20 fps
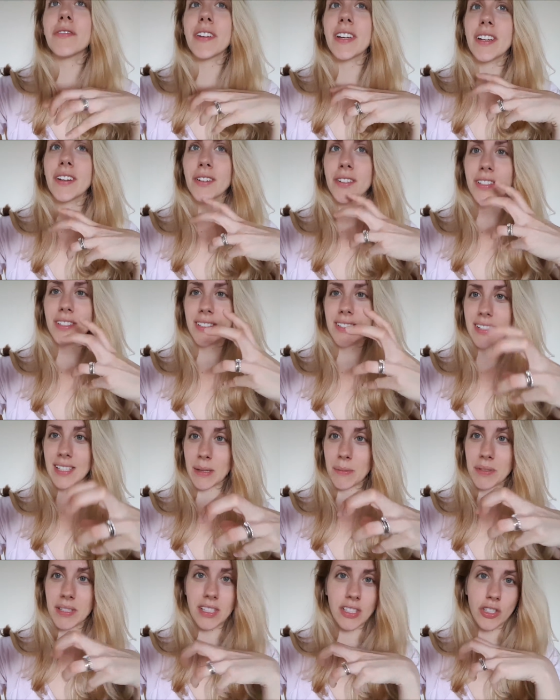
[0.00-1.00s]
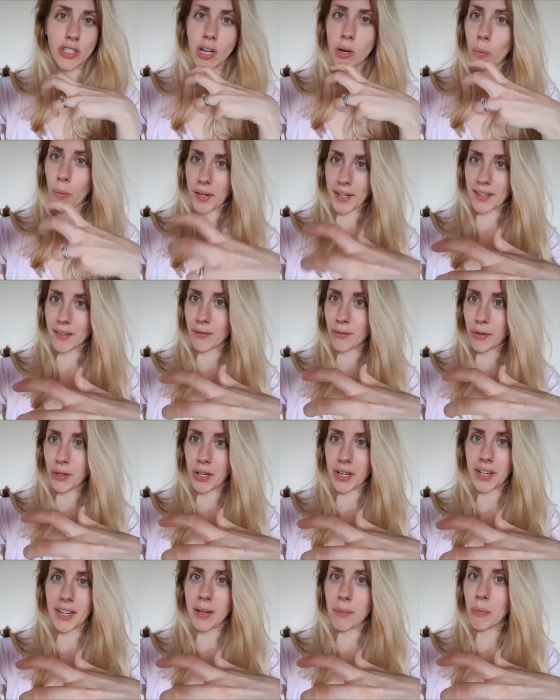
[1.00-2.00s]
feed her to sleep because it's not working for
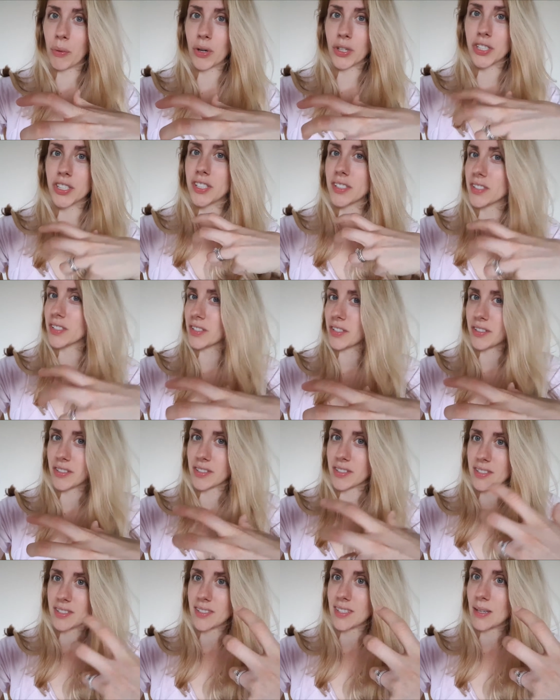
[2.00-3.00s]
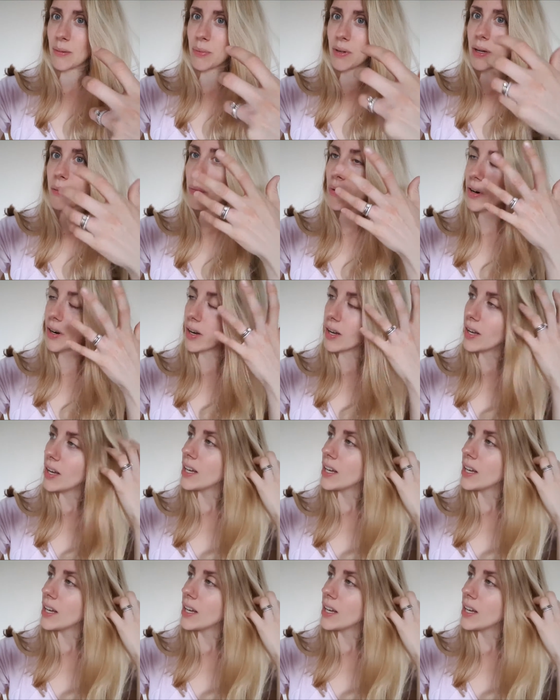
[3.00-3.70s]
her anymore. She doesn't nurse to sleep anymore.